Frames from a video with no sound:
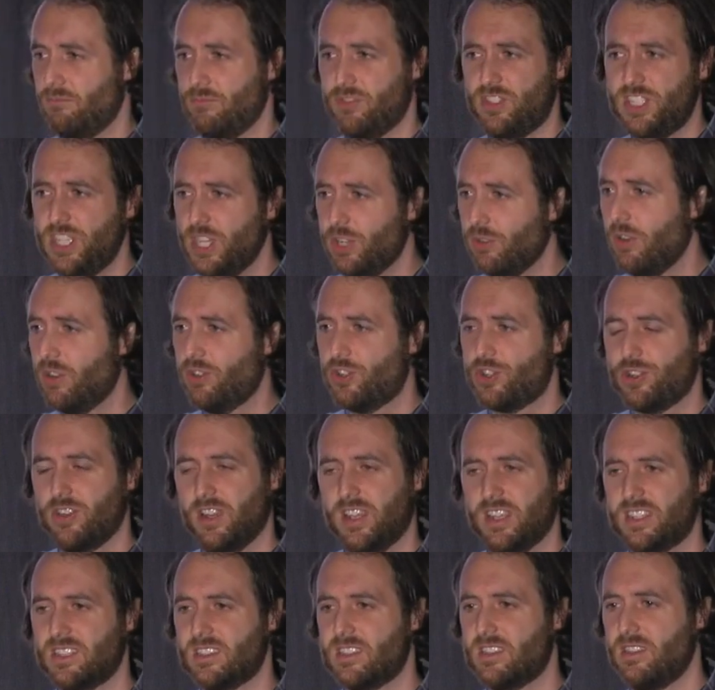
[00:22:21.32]
zero
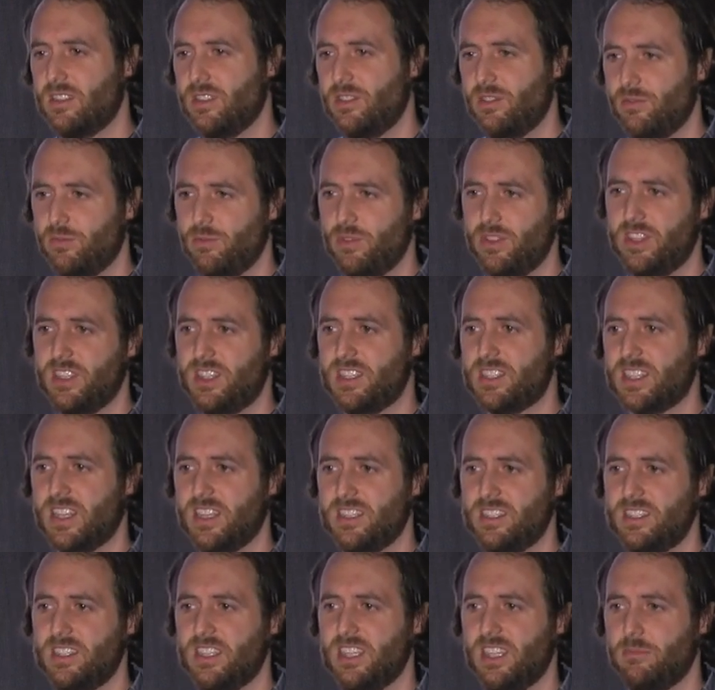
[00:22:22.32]
trust with the
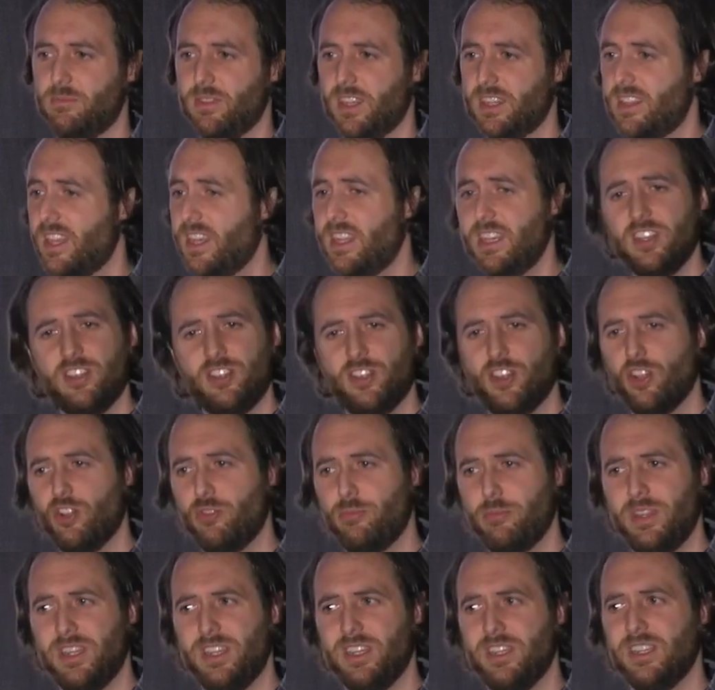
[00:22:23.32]
design team. Like, they didn't know
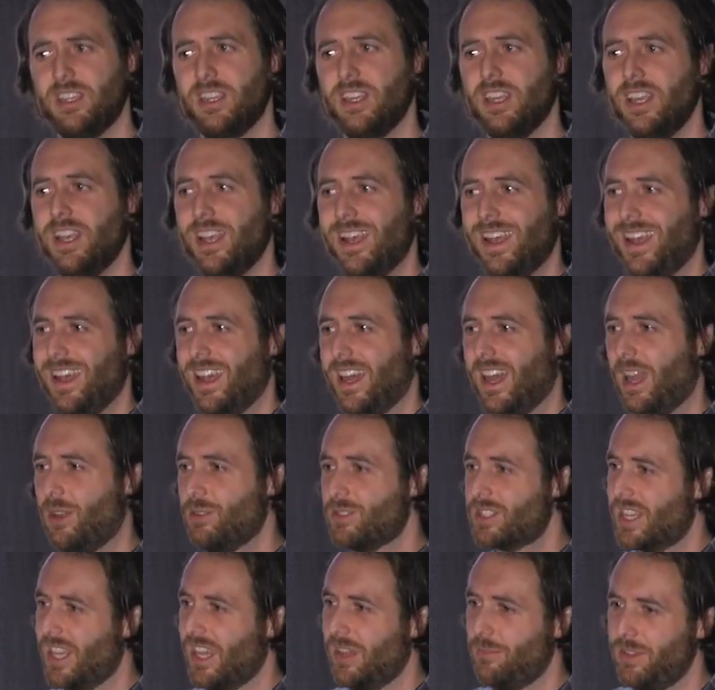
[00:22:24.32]
me. I
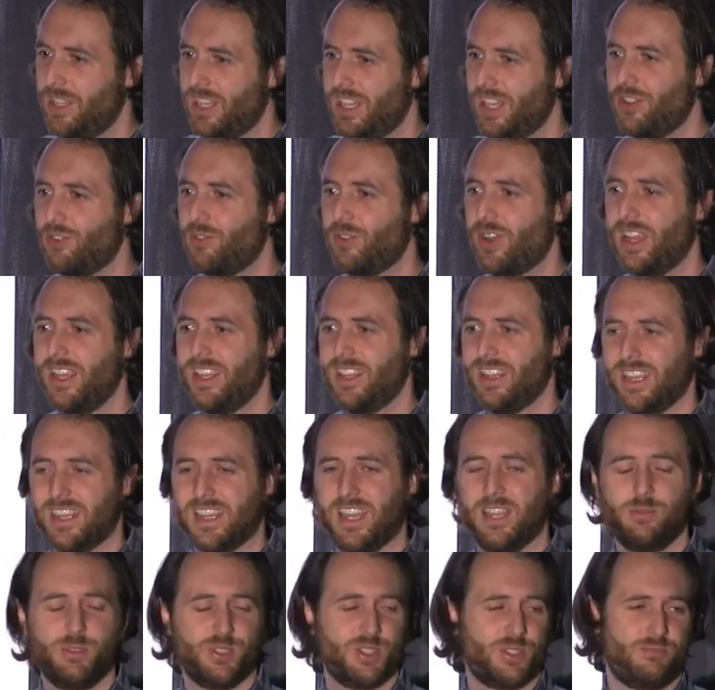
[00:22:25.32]
was coming in, right? Like,
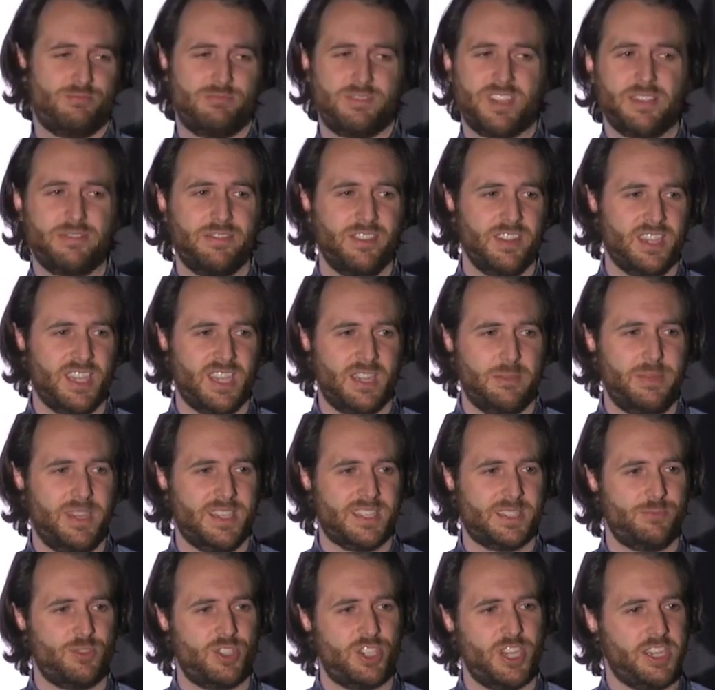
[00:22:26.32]
I was definitely going to
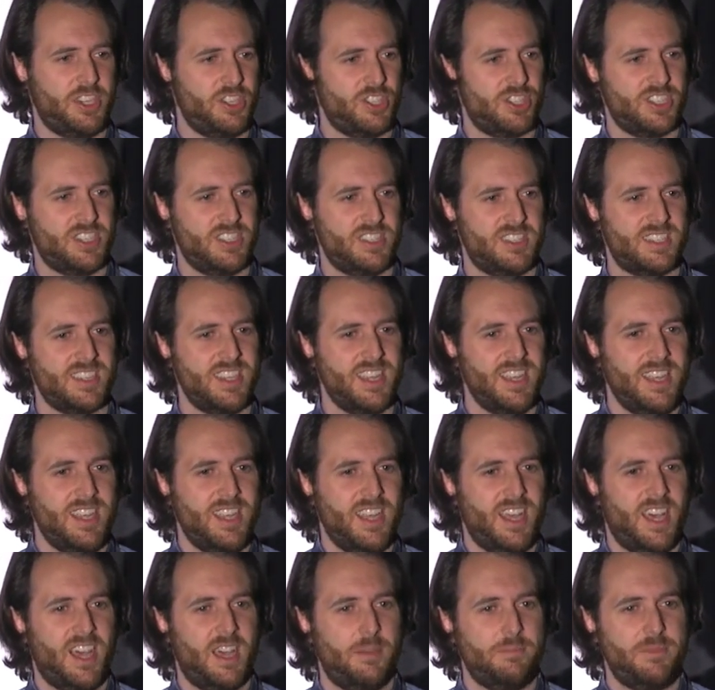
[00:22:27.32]
make some changes.
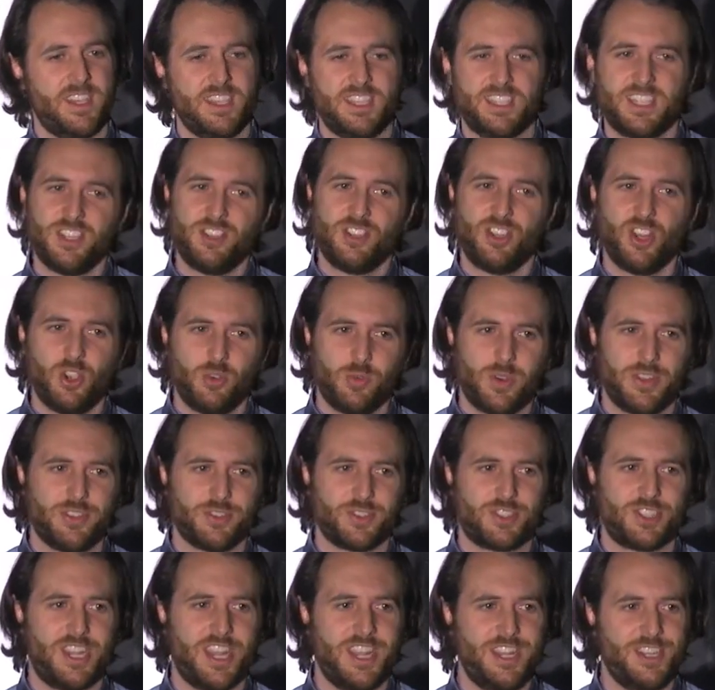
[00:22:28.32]
They didn't know what
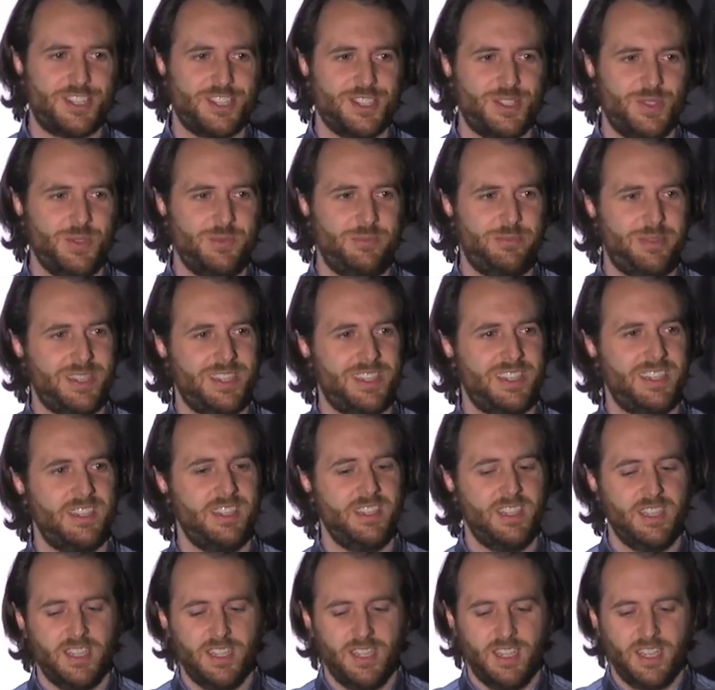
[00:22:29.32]
those changes would
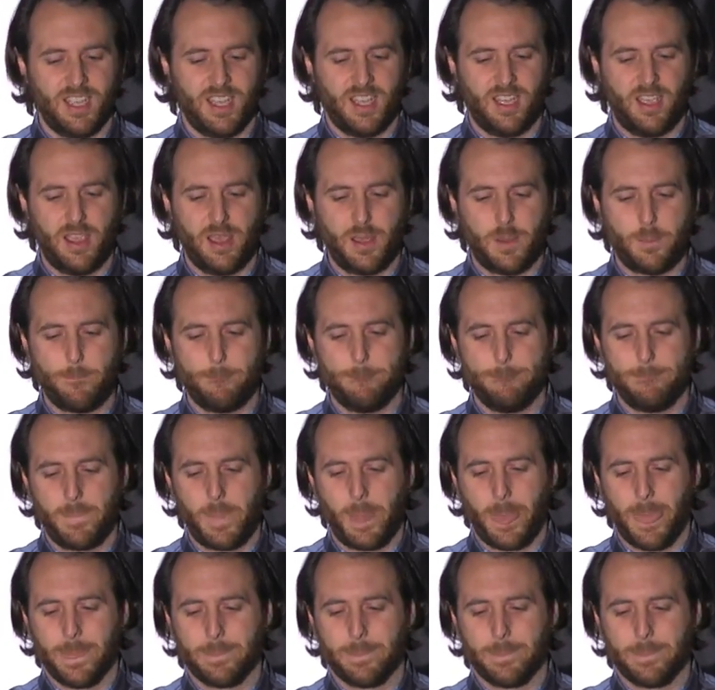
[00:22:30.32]
be. But